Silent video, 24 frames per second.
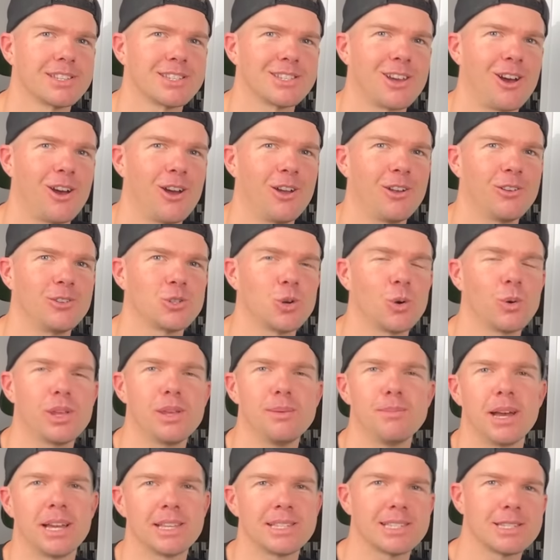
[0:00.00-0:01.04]
So
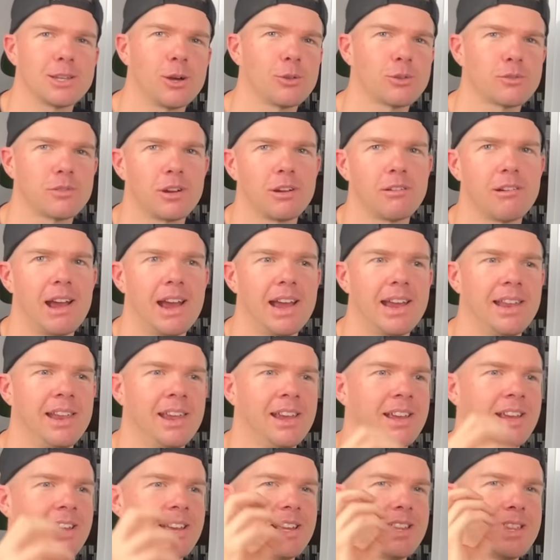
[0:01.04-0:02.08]
talking about sell through rate,
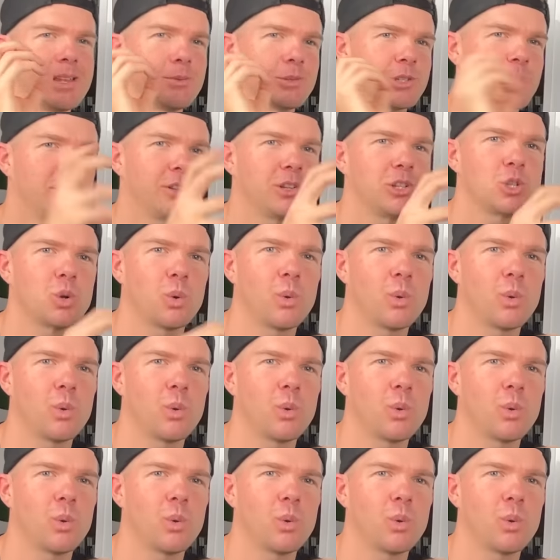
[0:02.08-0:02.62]
there was only